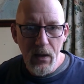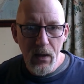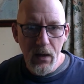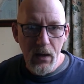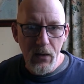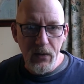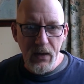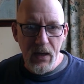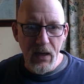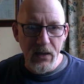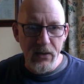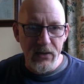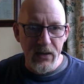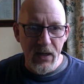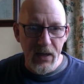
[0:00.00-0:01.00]
Okay,
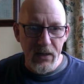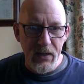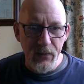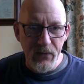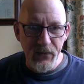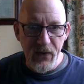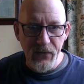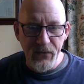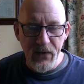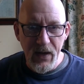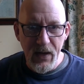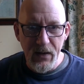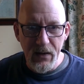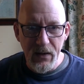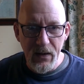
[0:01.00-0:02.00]
slide number
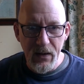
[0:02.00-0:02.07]
15.